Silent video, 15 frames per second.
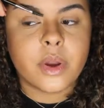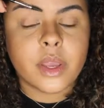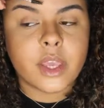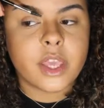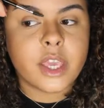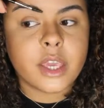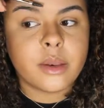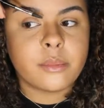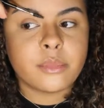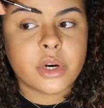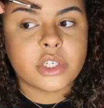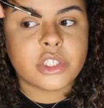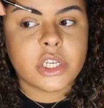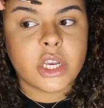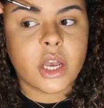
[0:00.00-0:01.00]
Again,
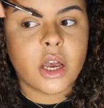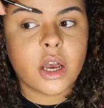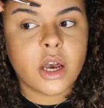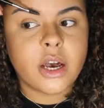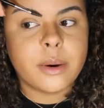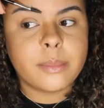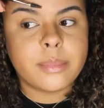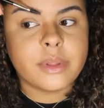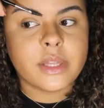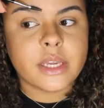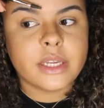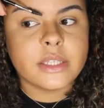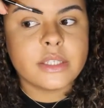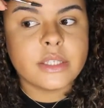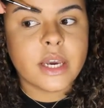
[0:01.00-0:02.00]
brushing up in the
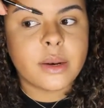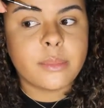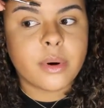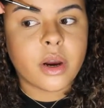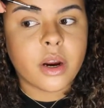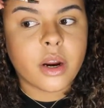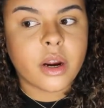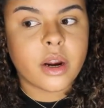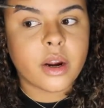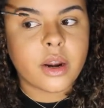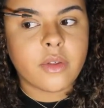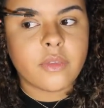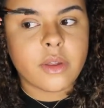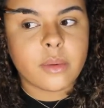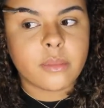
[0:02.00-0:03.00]
inside part
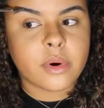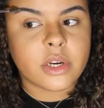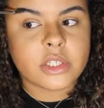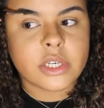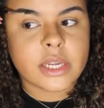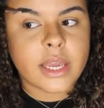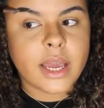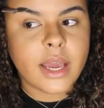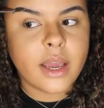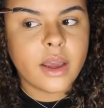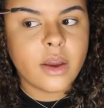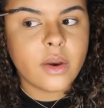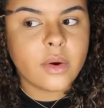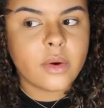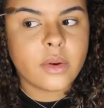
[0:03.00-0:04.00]
and then brushing
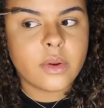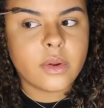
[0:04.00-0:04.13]
out.